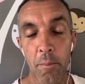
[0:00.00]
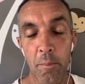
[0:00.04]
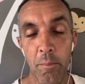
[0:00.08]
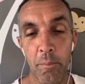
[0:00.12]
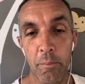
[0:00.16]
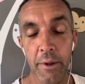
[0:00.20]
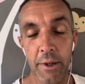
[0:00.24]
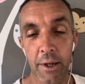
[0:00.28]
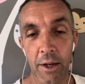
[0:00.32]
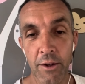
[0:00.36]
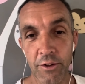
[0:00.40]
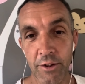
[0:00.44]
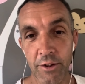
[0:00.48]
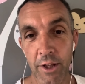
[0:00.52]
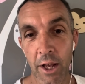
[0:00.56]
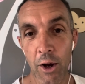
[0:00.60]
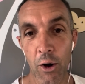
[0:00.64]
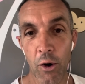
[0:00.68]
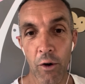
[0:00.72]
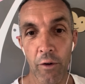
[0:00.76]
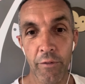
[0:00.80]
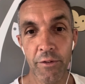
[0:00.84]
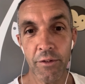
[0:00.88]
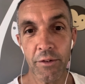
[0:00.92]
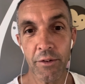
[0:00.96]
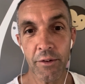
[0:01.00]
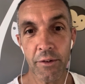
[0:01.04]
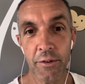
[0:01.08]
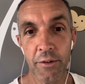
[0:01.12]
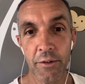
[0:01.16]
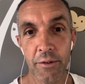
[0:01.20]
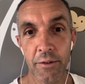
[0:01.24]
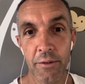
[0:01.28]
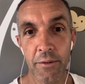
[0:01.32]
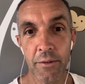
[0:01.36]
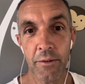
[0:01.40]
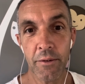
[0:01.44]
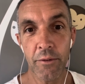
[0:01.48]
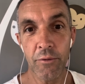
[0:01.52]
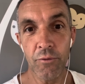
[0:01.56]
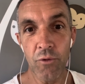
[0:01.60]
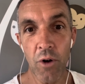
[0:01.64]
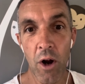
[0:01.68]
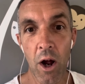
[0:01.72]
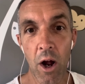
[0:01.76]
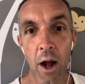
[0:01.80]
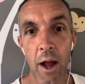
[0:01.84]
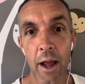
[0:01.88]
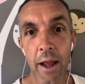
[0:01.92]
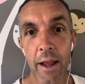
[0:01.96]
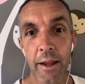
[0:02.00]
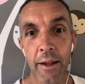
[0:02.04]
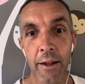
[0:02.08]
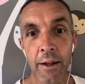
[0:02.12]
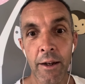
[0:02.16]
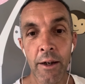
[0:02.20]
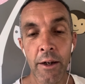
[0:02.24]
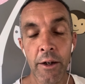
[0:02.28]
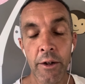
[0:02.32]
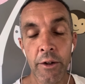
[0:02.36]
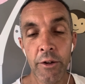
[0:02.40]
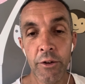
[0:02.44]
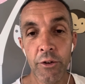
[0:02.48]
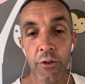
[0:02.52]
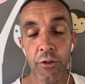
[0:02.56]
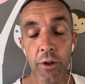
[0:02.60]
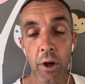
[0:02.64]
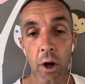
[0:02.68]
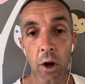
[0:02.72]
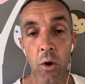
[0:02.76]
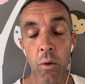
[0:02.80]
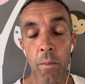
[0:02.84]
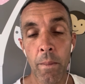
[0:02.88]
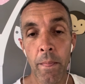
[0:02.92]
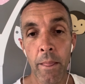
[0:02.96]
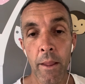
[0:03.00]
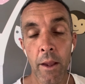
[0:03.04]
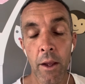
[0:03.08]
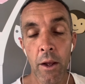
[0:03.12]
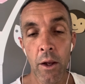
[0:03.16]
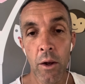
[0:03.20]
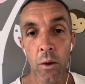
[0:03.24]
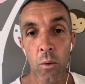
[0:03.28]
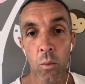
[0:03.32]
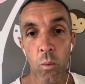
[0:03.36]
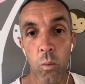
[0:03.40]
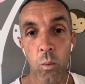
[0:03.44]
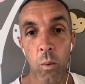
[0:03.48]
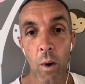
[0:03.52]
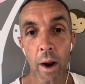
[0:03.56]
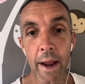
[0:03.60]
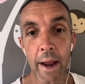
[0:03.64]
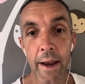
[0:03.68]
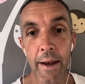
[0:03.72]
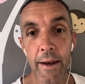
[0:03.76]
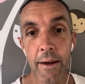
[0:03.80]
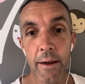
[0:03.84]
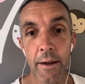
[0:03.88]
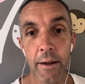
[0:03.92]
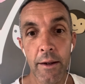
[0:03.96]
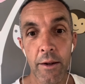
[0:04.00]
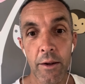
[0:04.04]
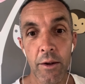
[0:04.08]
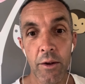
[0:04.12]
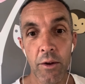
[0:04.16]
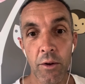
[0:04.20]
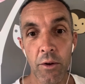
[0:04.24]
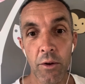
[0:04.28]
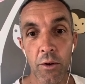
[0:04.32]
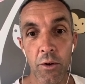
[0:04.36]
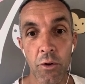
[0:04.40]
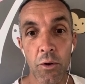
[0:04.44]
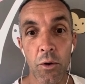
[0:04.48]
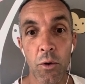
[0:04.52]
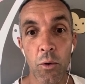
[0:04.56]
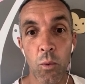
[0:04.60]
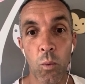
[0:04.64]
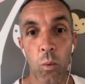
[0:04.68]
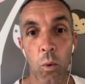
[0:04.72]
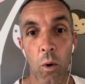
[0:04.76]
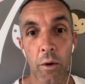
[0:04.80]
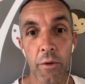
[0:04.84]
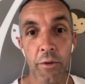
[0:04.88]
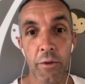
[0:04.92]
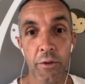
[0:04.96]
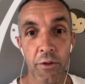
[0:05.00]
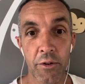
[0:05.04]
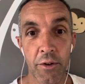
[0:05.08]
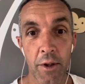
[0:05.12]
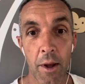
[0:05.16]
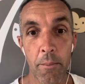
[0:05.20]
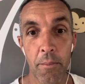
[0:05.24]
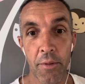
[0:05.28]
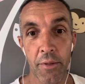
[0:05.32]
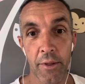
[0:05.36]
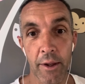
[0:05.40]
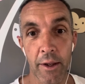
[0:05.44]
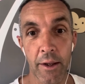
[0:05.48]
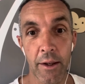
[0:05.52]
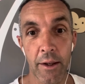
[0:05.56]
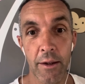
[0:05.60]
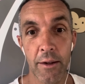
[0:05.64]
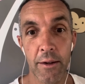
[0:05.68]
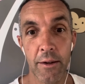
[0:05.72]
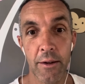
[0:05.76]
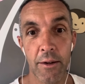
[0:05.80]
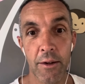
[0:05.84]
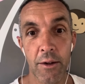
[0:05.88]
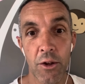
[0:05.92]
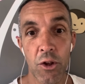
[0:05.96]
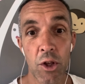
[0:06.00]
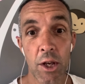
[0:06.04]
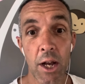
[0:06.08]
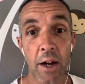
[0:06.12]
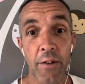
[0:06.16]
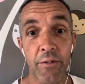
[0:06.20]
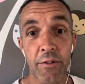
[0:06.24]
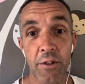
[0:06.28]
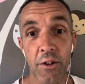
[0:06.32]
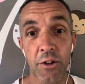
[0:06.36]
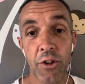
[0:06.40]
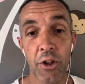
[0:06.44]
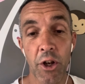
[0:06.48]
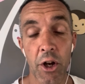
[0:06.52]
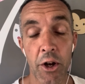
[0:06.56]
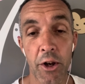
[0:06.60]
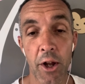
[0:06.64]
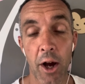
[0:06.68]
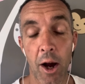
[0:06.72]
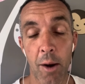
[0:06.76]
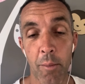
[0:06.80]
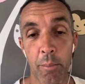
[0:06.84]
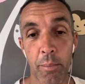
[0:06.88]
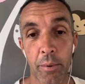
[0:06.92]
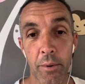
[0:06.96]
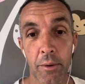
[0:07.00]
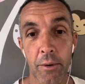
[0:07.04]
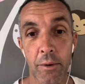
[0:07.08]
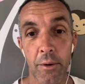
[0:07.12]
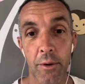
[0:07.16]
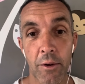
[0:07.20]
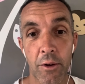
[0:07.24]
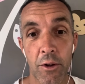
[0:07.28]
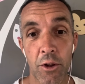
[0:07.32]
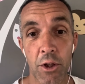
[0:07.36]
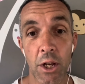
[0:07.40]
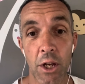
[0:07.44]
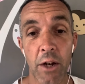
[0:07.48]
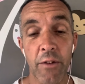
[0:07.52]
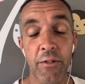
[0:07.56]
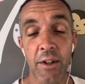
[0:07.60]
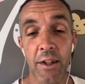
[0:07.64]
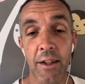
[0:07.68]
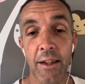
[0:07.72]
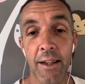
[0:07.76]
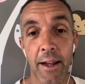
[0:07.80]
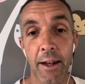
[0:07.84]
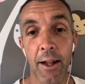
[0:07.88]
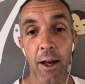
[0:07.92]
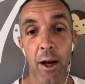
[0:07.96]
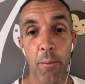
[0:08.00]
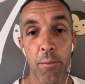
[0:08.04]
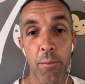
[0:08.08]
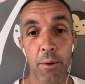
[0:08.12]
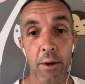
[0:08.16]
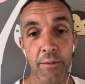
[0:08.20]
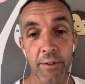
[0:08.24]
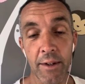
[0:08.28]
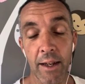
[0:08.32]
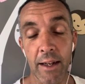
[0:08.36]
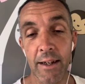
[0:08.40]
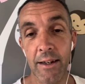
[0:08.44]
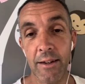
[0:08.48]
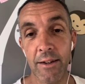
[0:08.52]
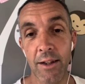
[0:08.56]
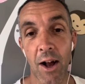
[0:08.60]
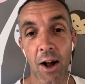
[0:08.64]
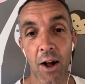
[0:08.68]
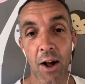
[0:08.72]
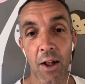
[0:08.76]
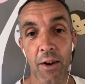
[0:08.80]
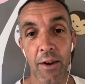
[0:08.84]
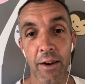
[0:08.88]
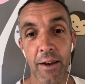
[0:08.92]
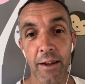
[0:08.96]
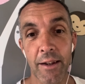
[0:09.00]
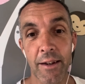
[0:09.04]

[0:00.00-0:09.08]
but ourselves, right? So when you want something, you have to turn up, you have to get up, you have to get it done.